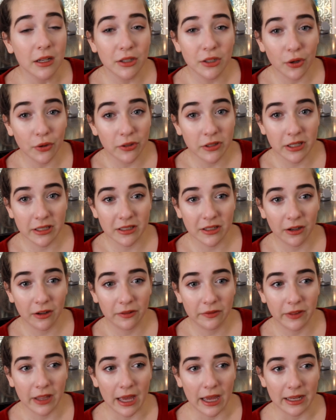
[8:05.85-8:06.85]
don't
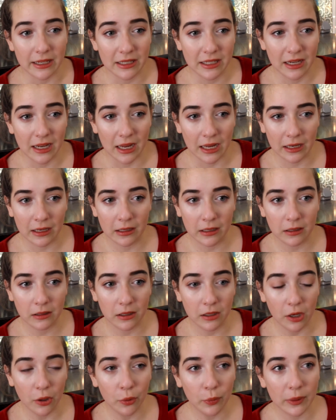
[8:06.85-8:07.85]
deserve that,
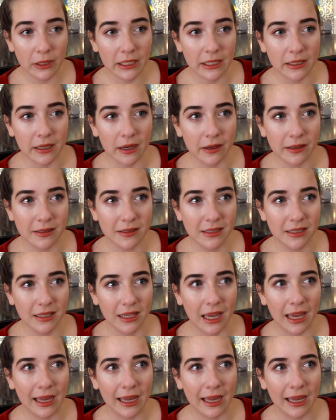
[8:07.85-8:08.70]
and nobody does,